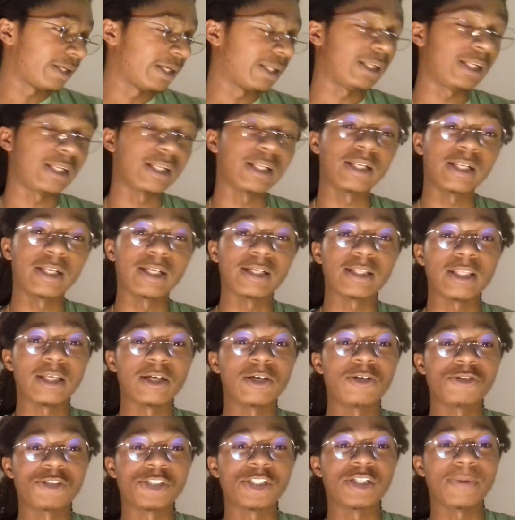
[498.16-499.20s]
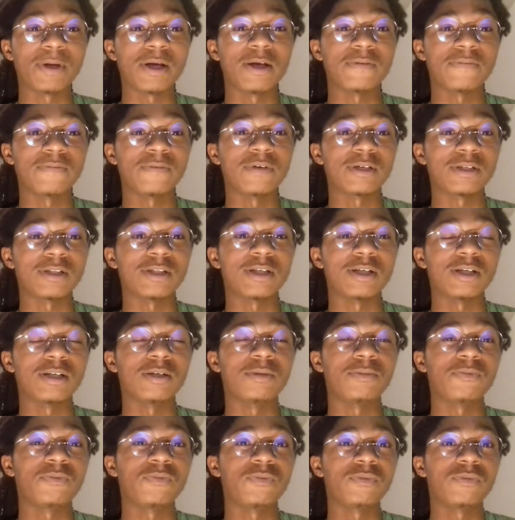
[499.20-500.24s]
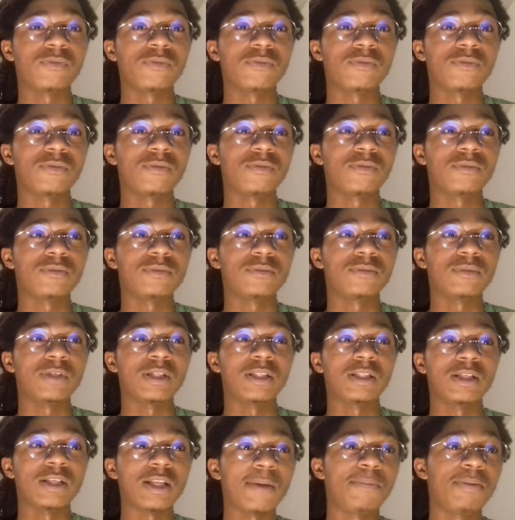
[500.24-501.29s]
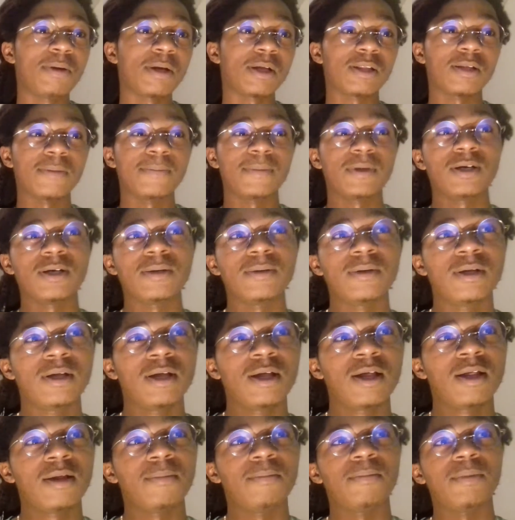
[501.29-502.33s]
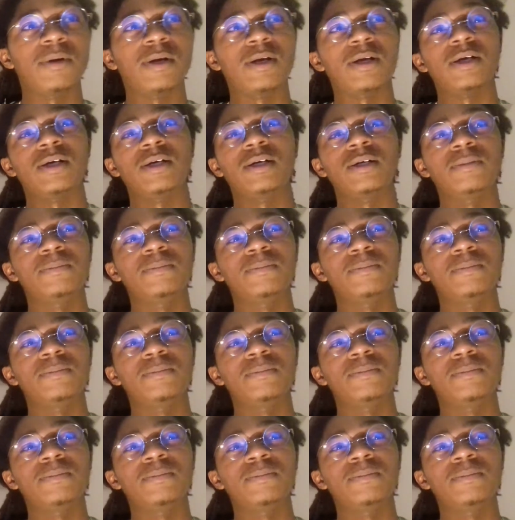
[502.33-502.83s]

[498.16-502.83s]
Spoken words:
It looked like the whole ship got fucked up, and then they picked him up, but,